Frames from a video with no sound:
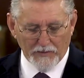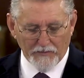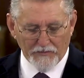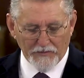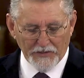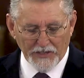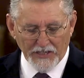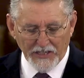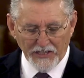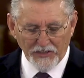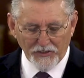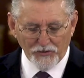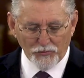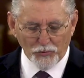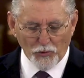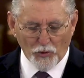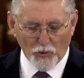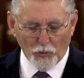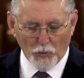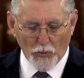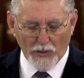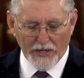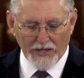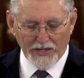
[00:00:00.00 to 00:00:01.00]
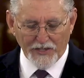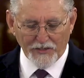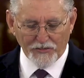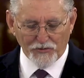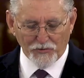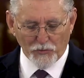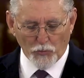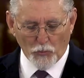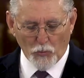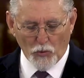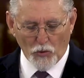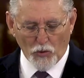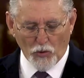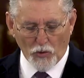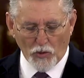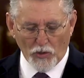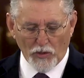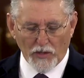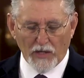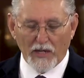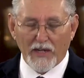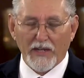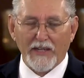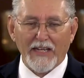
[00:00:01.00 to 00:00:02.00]
These will wage
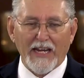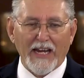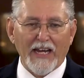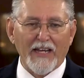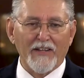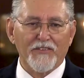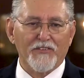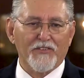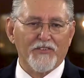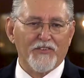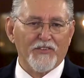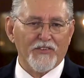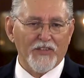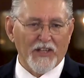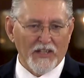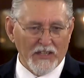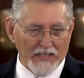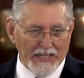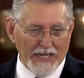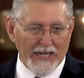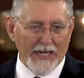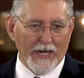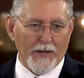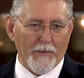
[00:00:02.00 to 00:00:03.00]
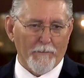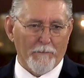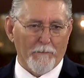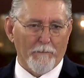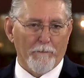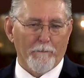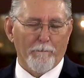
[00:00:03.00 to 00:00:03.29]
war against the Lamb,